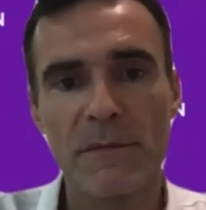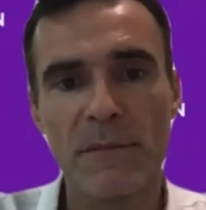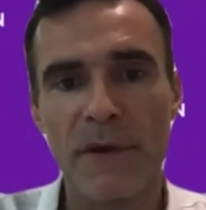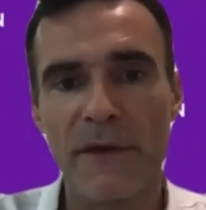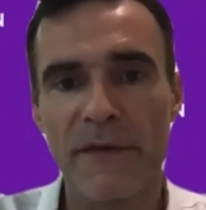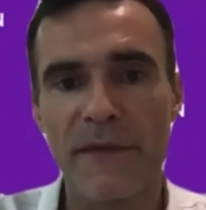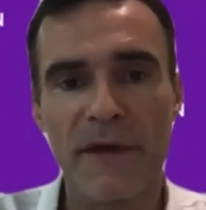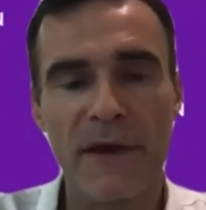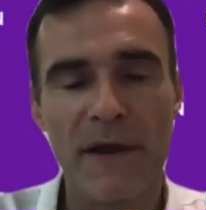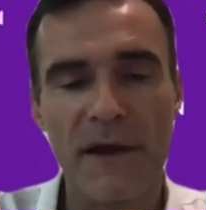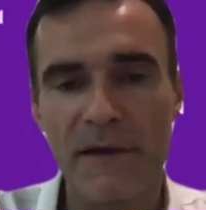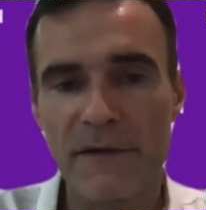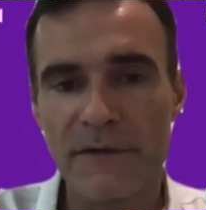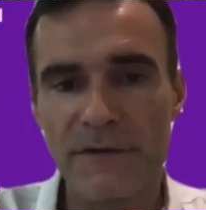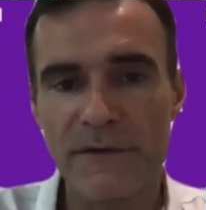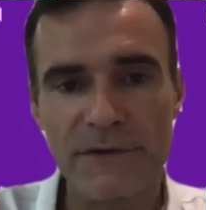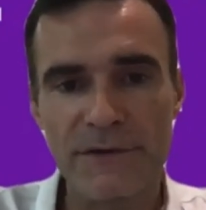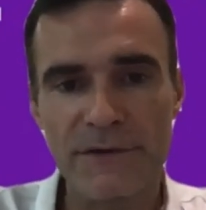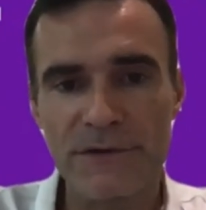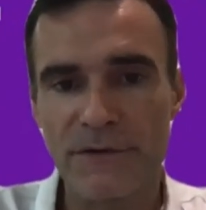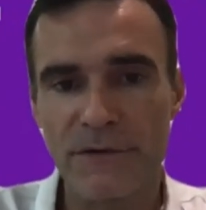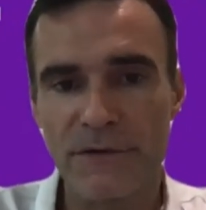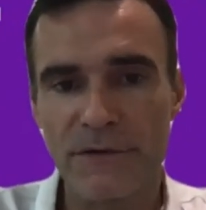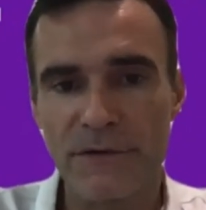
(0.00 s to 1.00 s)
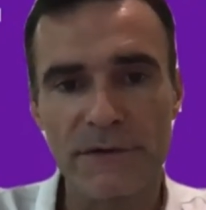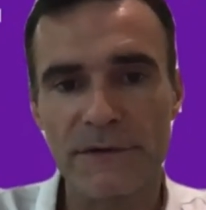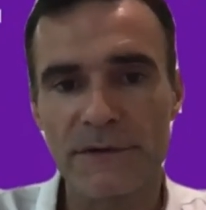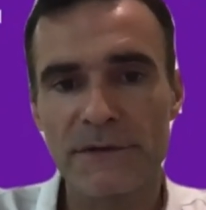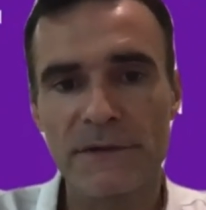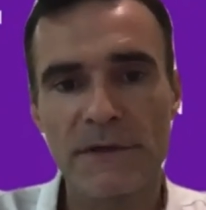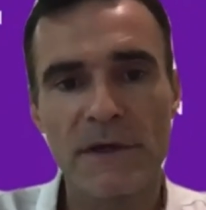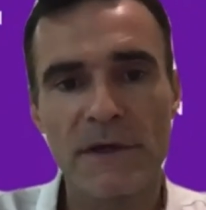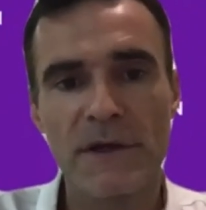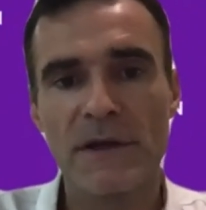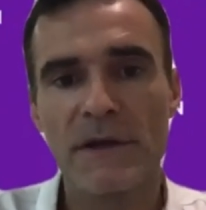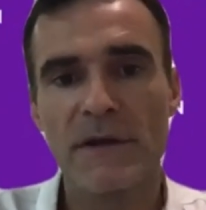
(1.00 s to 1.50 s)
by their health
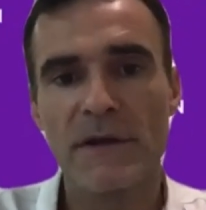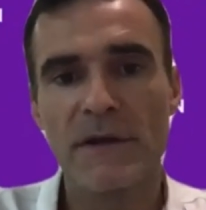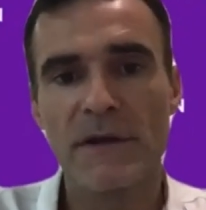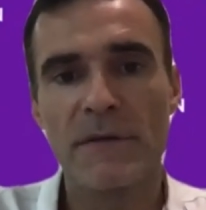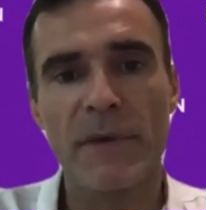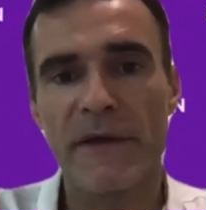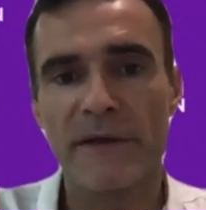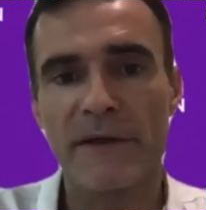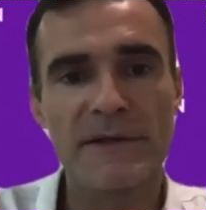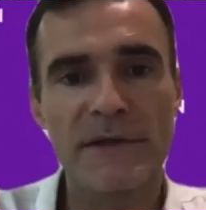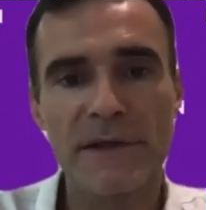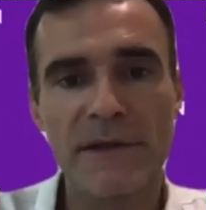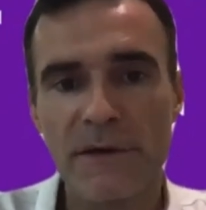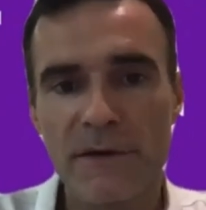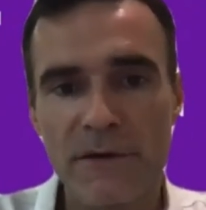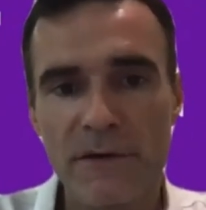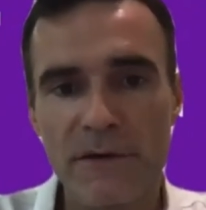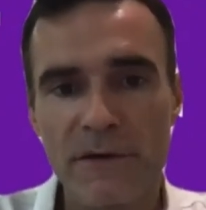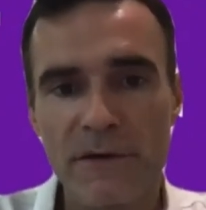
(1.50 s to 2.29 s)
insurance, by their telecom